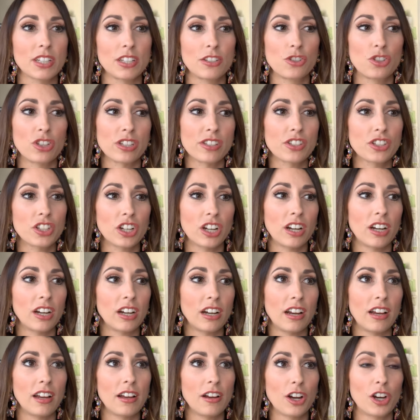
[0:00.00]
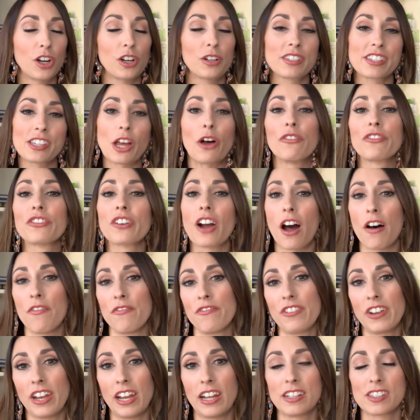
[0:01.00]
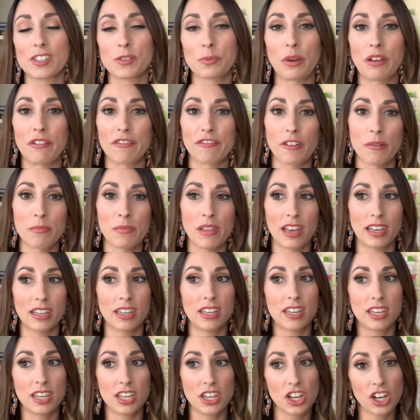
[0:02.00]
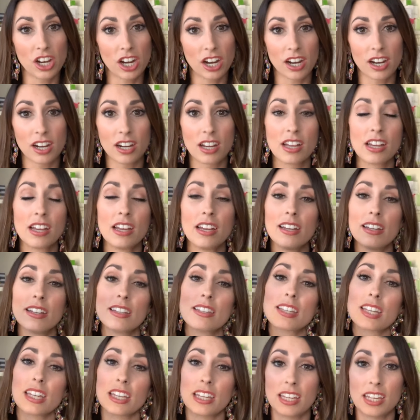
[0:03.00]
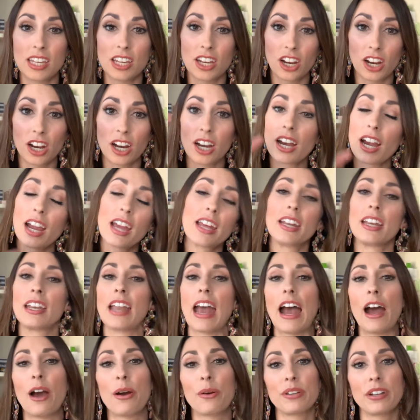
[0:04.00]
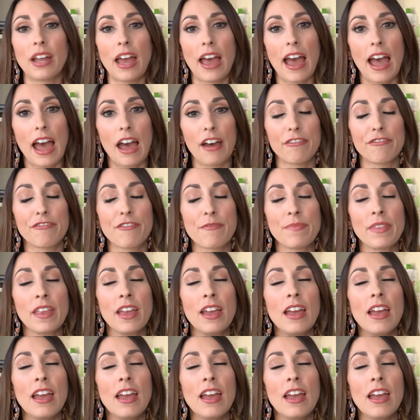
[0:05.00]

just her self-confidence went from like here to here in an hour and a half.